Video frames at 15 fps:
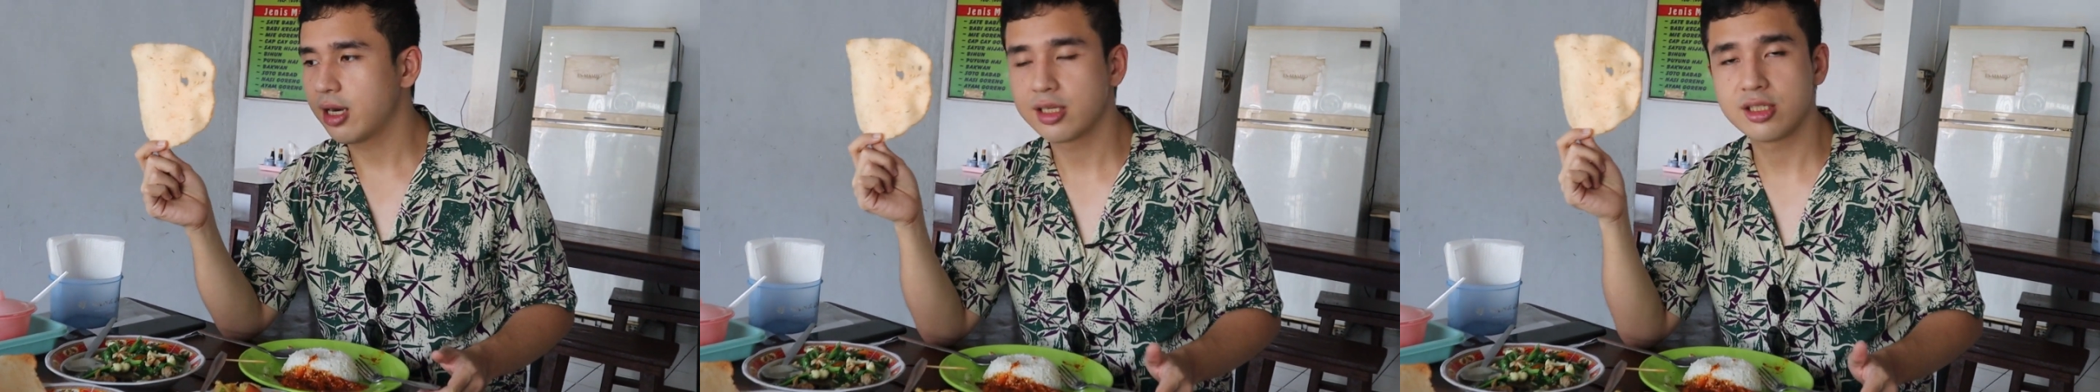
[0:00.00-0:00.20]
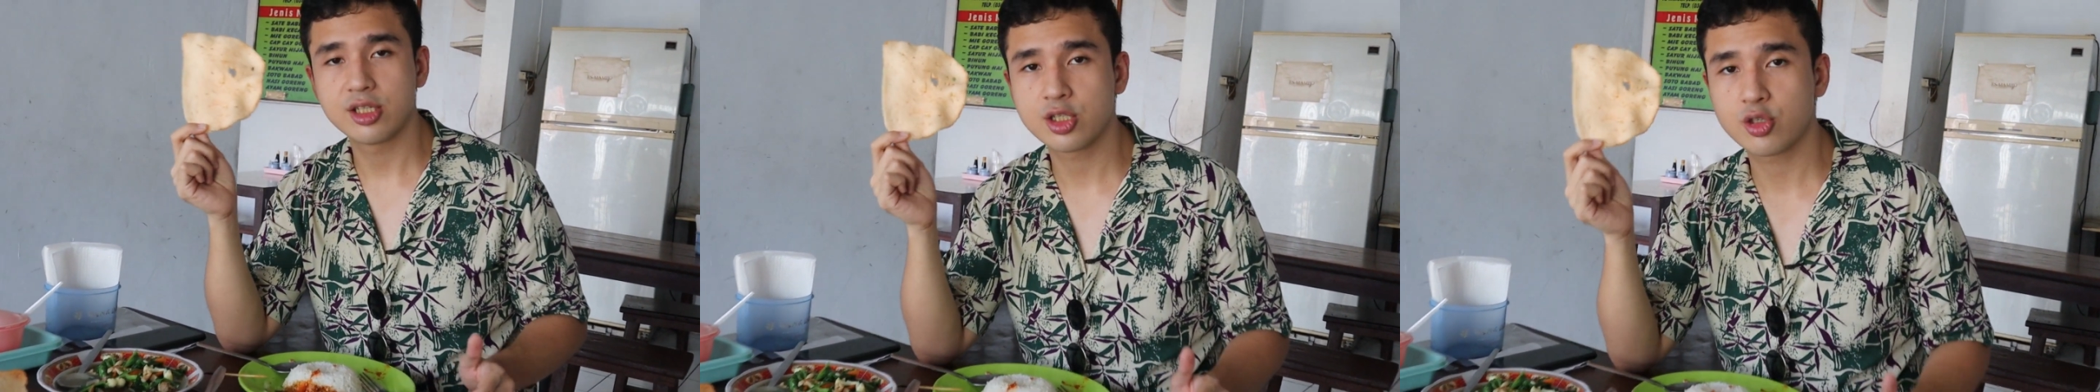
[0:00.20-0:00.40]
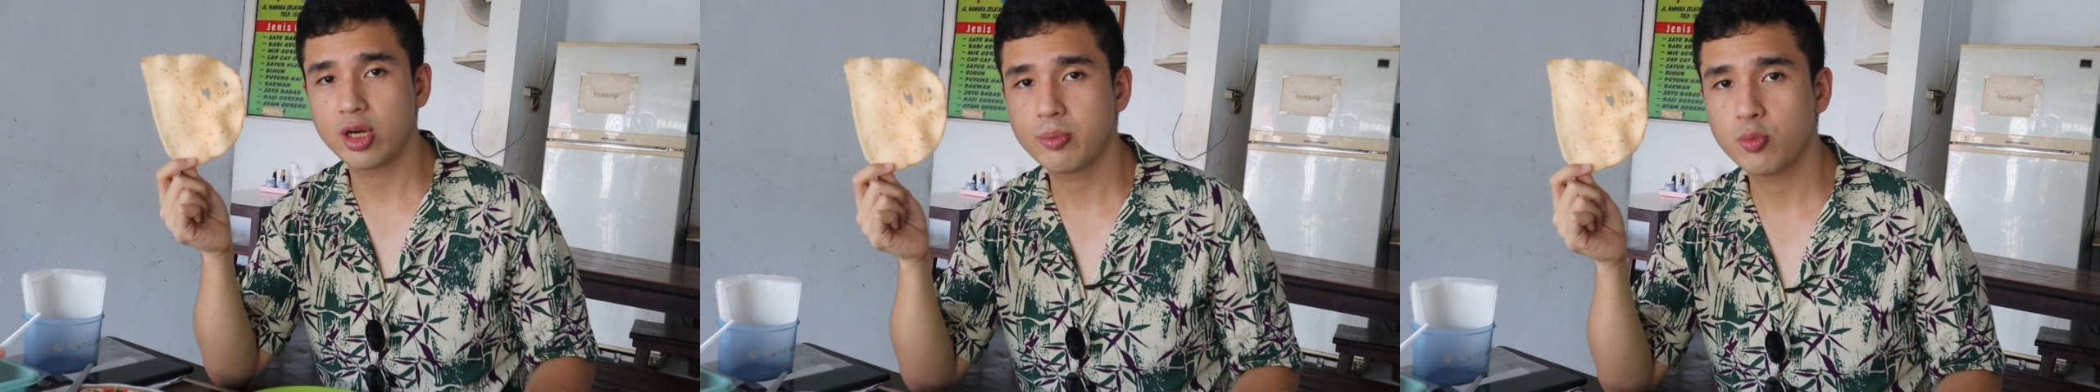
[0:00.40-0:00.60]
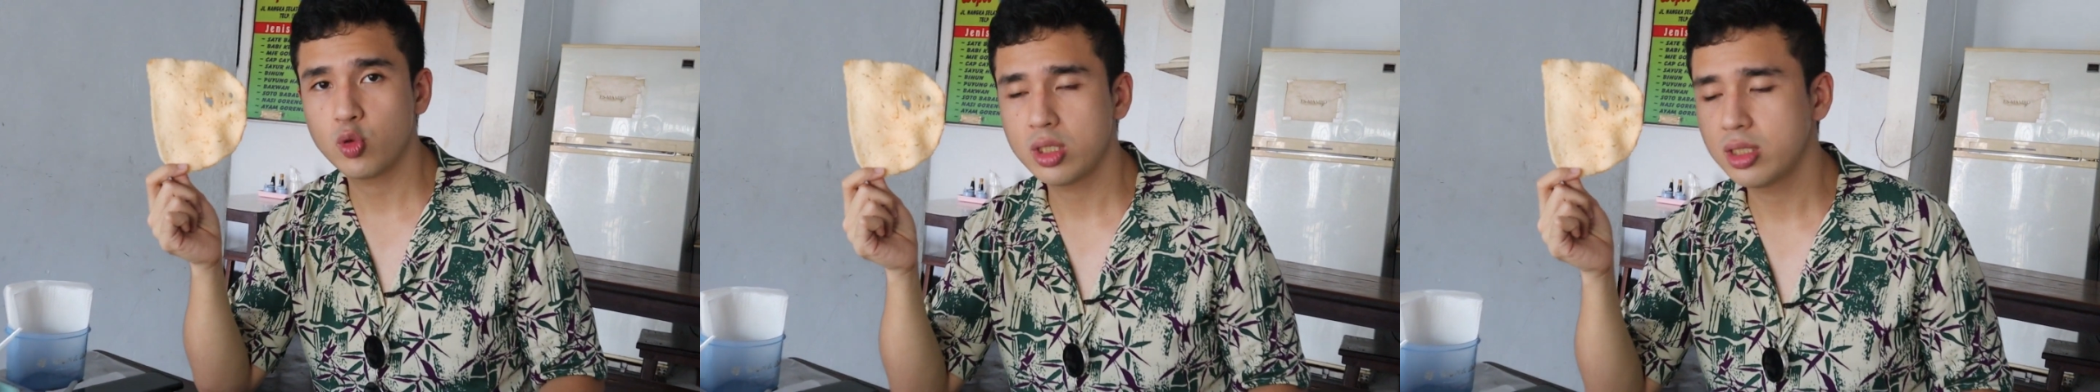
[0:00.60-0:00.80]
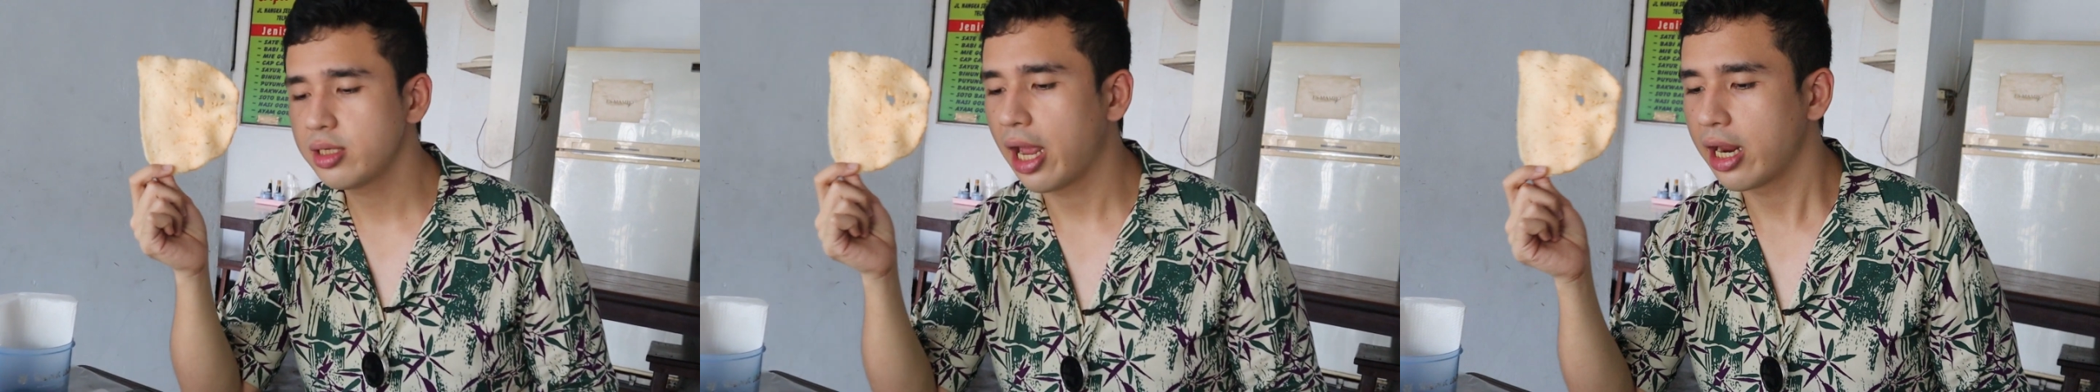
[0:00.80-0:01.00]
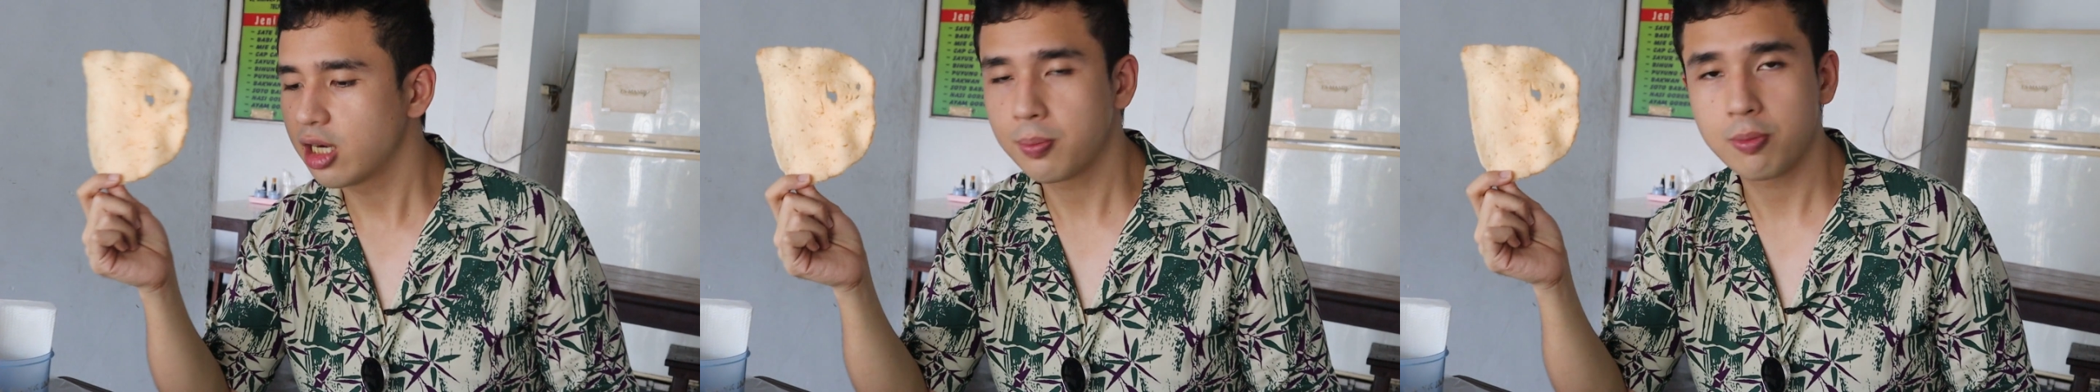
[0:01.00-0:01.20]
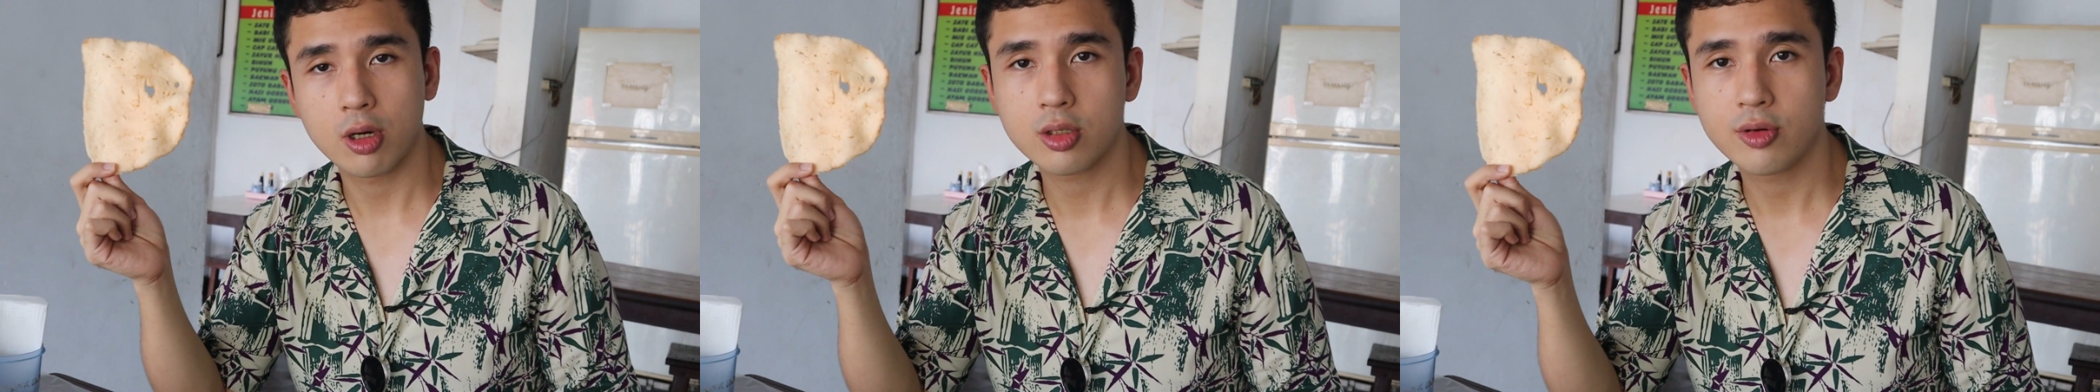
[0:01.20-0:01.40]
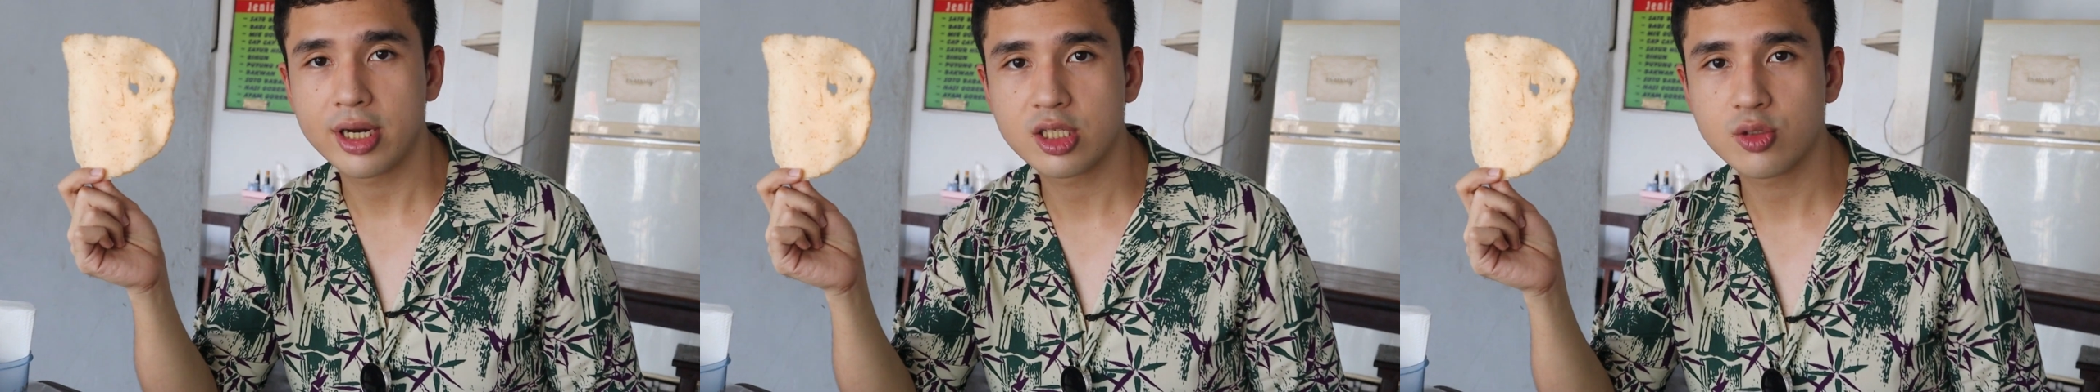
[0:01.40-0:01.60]
There's a shrimp one and the
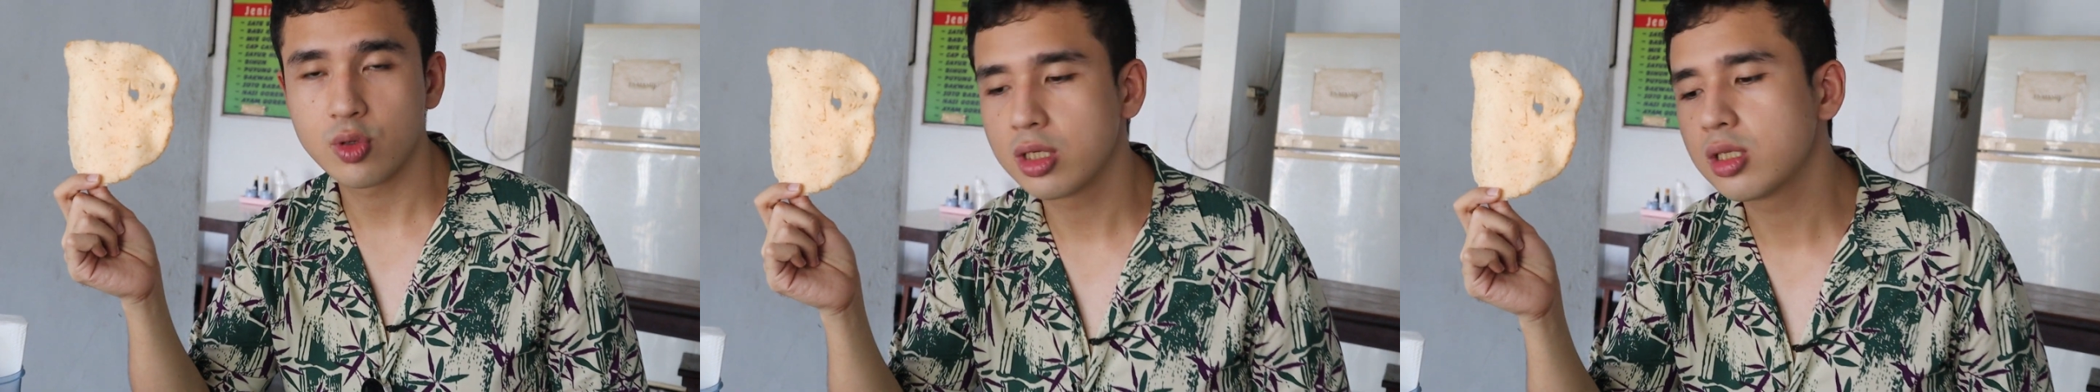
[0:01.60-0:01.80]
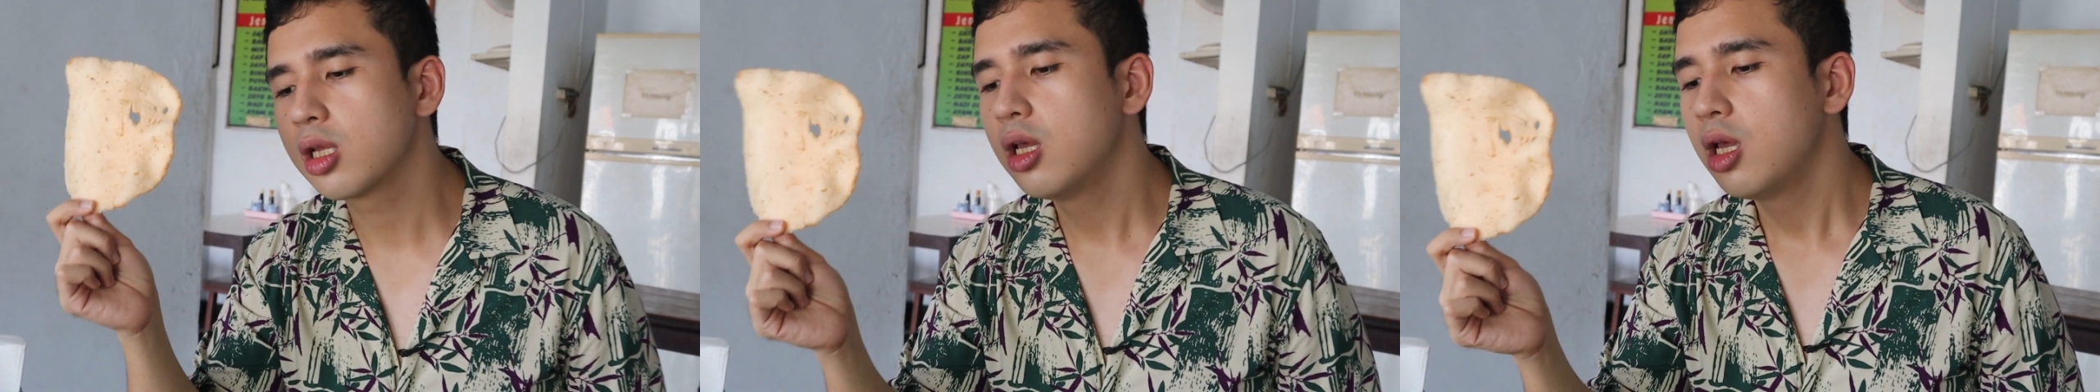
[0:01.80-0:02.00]
pork rinds one.